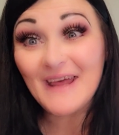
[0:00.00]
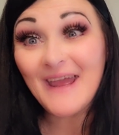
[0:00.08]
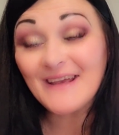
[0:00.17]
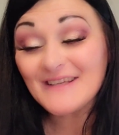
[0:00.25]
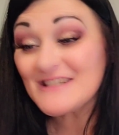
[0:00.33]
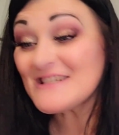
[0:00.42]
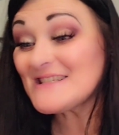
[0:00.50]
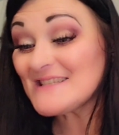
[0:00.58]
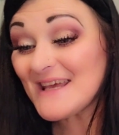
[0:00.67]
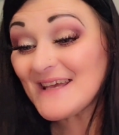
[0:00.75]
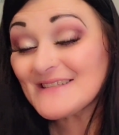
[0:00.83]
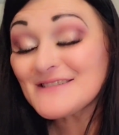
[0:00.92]
Like, she
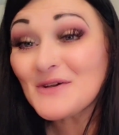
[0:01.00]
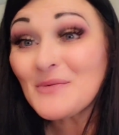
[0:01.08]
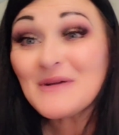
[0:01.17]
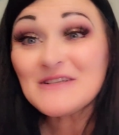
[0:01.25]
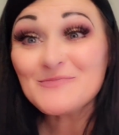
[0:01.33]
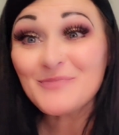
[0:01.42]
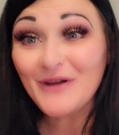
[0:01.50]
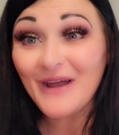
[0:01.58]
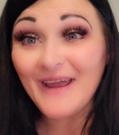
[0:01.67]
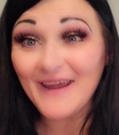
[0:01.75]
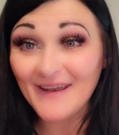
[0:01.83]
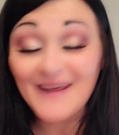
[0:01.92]
takes so much
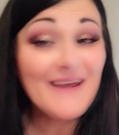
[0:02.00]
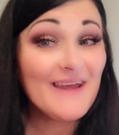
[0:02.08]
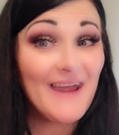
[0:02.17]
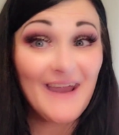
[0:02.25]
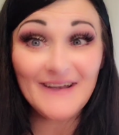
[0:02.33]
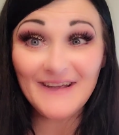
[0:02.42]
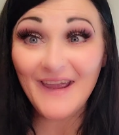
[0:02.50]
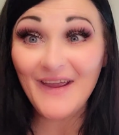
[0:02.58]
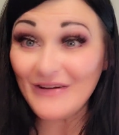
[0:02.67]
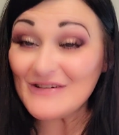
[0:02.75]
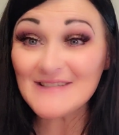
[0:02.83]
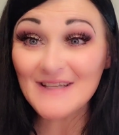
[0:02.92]
pride and
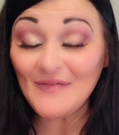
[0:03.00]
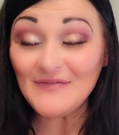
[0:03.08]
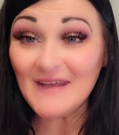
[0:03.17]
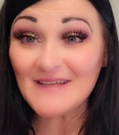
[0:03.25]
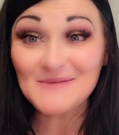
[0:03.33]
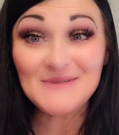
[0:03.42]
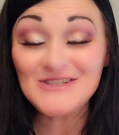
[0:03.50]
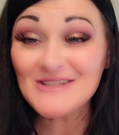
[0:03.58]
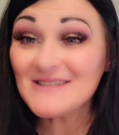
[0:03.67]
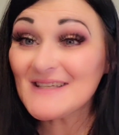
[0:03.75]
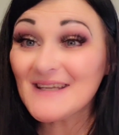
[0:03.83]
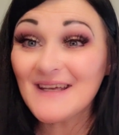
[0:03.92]
care, Steph does, when
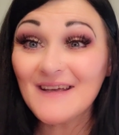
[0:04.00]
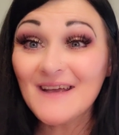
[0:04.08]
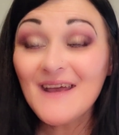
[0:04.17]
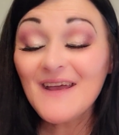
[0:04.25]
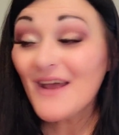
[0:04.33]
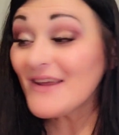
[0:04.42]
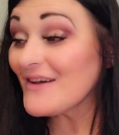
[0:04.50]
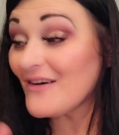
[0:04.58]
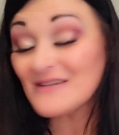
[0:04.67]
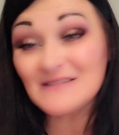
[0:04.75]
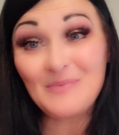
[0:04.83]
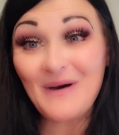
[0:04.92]
she's sending
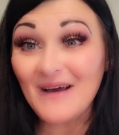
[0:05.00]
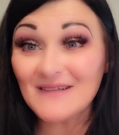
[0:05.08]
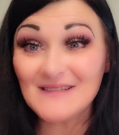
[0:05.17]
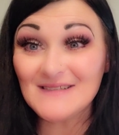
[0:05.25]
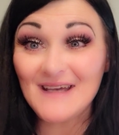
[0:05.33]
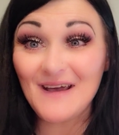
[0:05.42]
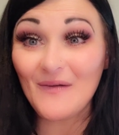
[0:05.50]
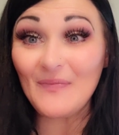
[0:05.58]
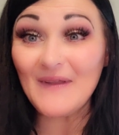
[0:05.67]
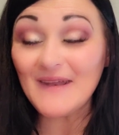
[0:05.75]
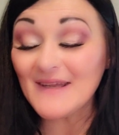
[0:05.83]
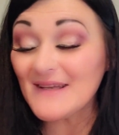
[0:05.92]
y'all's boxes out,
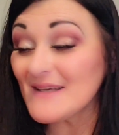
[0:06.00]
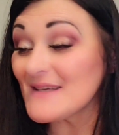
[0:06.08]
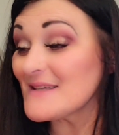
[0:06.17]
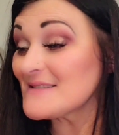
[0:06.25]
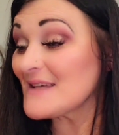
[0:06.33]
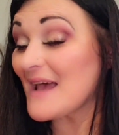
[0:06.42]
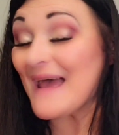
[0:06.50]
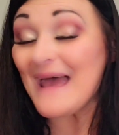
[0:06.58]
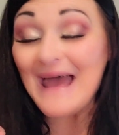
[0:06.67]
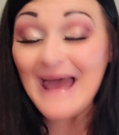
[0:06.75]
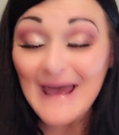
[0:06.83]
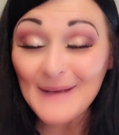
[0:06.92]
that it is
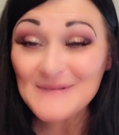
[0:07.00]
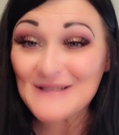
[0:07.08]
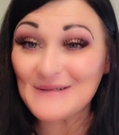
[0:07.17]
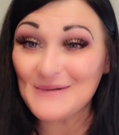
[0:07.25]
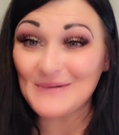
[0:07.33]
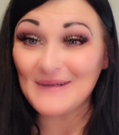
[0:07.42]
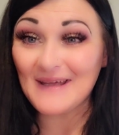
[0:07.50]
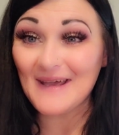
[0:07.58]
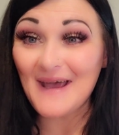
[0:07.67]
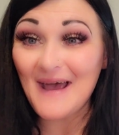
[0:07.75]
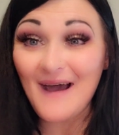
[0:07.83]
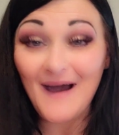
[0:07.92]

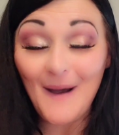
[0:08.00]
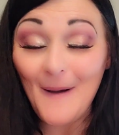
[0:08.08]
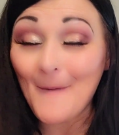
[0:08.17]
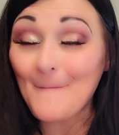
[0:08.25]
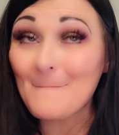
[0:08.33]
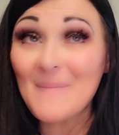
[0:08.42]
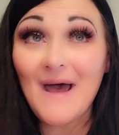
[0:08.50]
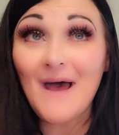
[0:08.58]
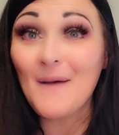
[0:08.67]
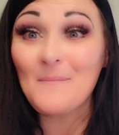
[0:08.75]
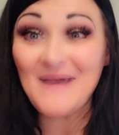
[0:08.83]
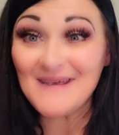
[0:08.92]
absolutely
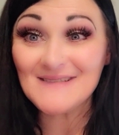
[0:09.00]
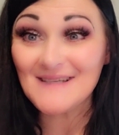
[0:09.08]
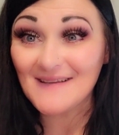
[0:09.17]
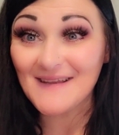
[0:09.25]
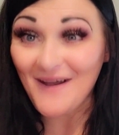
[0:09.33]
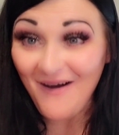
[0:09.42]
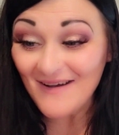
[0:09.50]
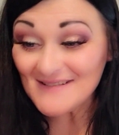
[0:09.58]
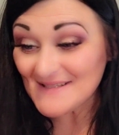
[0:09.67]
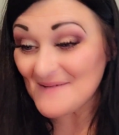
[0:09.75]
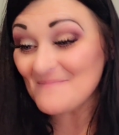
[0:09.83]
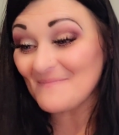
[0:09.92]
amazingly
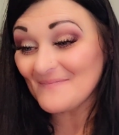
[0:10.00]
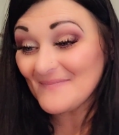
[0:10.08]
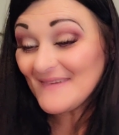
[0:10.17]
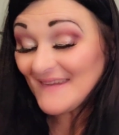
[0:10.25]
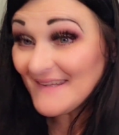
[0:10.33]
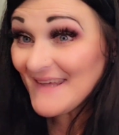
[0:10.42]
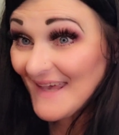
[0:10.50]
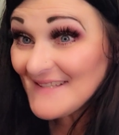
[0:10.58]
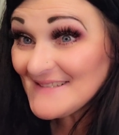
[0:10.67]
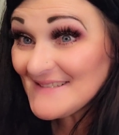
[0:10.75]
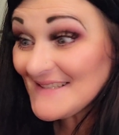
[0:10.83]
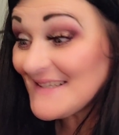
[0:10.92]
awesome. Yes,
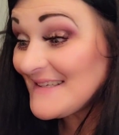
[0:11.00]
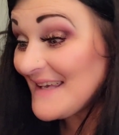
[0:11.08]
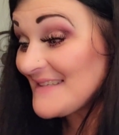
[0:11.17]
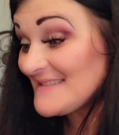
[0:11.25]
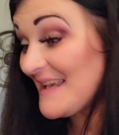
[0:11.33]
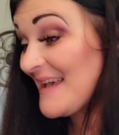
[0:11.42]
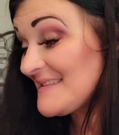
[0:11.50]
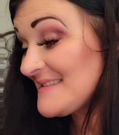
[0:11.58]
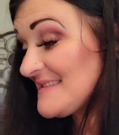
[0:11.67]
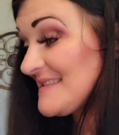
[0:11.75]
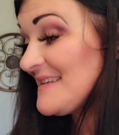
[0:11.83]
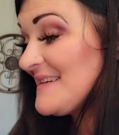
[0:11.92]
yes, yes.